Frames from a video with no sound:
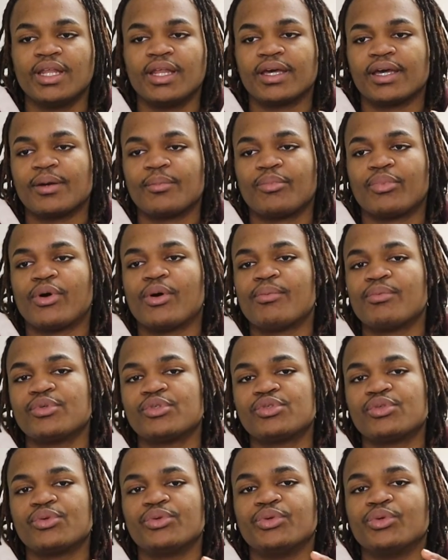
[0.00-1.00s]
Like I
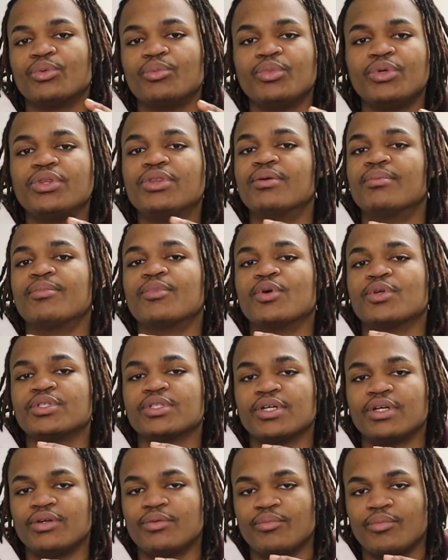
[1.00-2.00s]
promise you, you'll be the
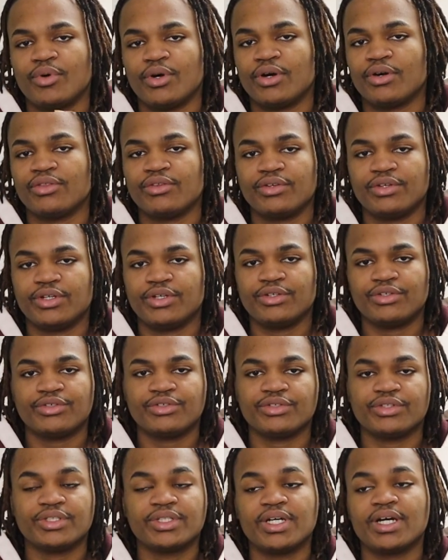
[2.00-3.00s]
most unbothered in
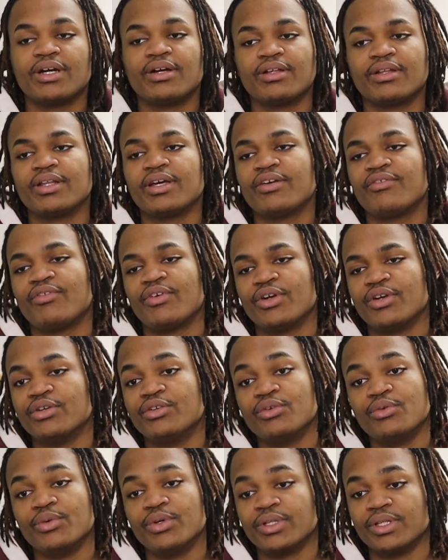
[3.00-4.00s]
your entire life while
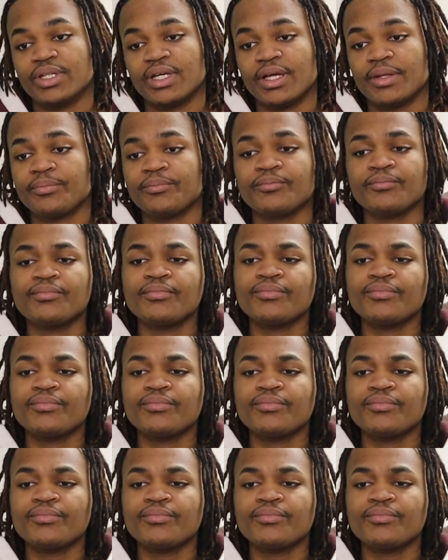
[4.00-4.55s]
you're doing that